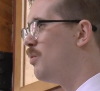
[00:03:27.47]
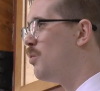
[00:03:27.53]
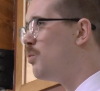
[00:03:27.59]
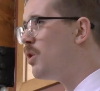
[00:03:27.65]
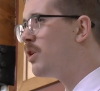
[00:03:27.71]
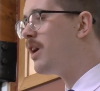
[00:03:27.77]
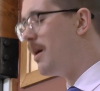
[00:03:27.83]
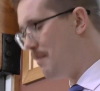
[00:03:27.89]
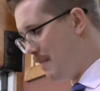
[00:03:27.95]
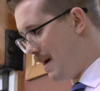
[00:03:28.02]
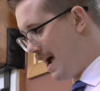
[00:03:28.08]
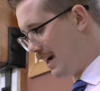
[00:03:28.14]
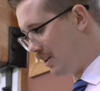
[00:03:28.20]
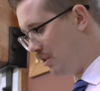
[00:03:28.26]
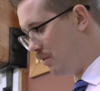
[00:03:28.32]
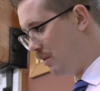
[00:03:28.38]
We'll come
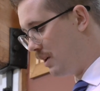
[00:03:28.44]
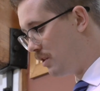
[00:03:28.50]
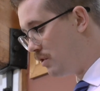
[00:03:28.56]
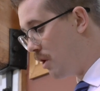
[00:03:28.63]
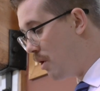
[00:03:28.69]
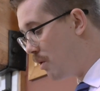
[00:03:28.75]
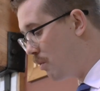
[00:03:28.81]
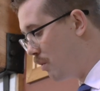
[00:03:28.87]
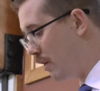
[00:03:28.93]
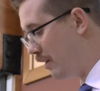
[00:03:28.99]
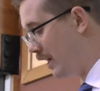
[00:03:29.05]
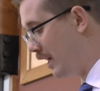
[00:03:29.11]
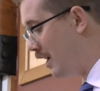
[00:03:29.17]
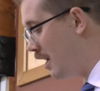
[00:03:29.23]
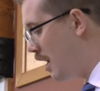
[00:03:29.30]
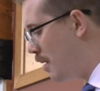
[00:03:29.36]
back to it, don't
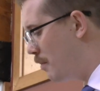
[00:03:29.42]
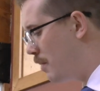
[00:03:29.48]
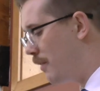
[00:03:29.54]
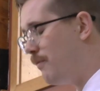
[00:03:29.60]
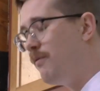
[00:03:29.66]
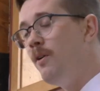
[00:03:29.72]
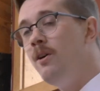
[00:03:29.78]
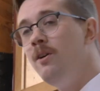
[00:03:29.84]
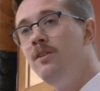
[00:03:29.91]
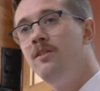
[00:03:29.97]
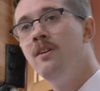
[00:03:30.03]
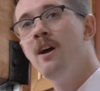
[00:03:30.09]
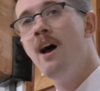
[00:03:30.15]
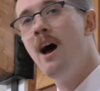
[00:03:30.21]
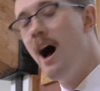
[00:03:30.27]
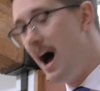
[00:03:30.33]
worry. But first,
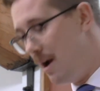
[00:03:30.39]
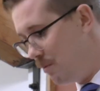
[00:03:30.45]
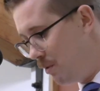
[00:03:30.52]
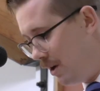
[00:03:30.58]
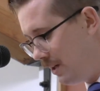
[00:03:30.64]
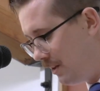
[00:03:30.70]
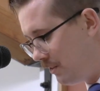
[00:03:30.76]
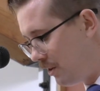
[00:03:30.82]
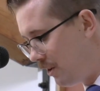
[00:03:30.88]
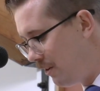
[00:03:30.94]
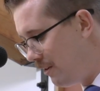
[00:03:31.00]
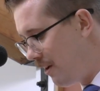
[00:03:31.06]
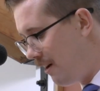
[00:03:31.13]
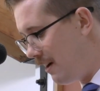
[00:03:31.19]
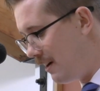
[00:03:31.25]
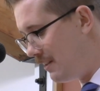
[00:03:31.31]
I want to
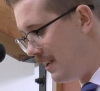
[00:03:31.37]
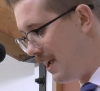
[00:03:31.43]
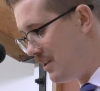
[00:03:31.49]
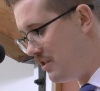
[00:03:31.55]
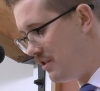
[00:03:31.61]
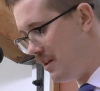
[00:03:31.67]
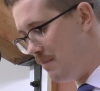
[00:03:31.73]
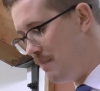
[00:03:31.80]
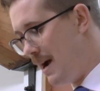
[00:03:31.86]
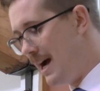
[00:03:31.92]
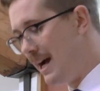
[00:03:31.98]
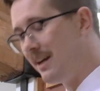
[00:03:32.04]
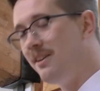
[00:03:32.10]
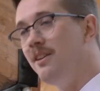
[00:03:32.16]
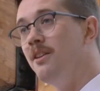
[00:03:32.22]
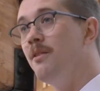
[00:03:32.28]
turn our attention
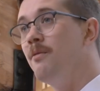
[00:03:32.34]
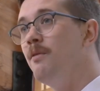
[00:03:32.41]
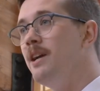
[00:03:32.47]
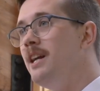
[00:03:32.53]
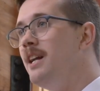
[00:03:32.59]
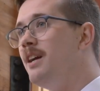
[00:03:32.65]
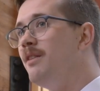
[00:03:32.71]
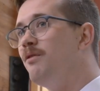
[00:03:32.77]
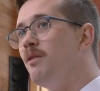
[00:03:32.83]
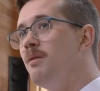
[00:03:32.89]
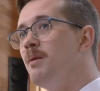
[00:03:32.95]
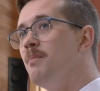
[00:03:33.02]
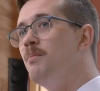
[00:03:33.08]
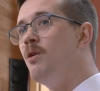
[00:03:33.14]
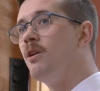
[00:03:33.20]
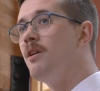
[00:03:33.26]
back to the reading from
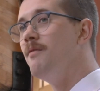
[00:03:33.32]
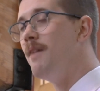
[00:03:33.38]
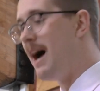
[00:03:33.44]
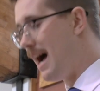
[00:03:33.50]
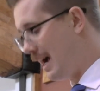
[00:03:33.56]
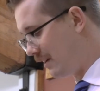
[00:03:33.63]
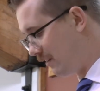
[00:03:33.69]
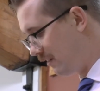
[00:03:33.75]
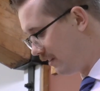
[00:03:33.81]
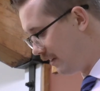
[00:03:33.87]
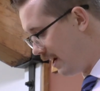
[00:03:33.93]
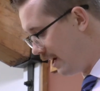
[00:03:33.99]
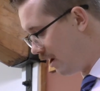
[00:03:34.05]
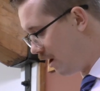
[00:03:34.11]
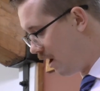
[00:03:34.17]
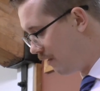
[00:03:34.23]
the book of Acts that
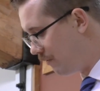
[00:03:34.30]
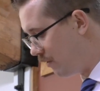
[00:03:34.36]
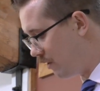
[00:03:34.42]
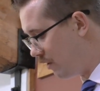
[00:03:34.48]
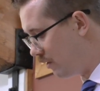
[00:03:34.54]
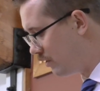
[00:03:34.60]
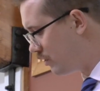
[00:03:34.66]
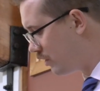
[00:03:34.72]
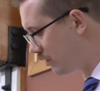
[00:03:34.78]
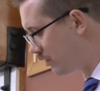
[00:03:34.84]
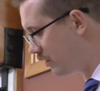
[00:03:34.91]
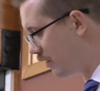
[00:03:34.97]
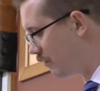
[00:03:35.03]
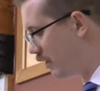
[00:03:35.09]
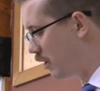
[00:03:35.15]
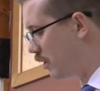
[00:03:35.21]
I offered just
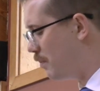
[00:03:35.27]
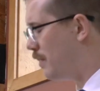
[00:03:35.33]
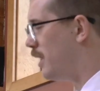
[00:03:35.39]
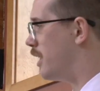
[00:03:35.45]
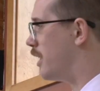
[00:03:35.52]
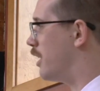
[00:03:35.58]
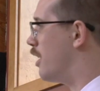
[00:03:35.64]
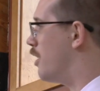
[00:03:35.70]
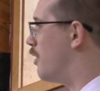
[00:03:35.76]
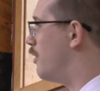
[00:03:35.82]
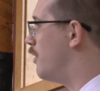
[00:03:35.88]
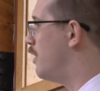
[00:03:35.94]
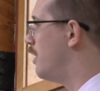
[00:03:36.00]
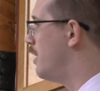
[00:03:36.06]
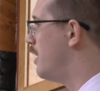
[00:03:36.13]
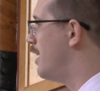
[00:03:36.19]
a little bit ago
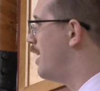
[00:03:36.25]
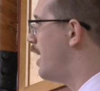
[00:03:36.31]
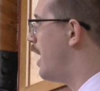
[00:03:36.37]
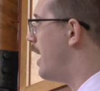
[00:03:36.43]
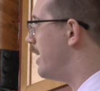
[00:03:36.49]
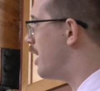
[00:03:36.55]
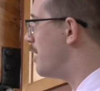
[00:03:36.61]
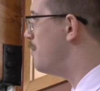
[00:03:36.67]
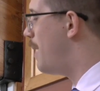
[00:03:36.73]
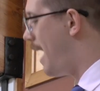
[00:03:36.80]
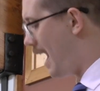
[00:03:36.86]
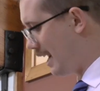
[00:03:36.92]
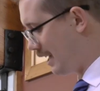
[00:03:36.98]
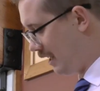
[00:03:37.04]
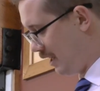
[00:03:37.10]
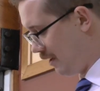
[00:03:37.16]
and
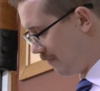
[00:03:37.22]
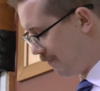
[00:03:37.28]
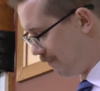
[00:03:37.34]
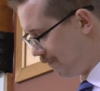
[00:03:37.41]
unpack it.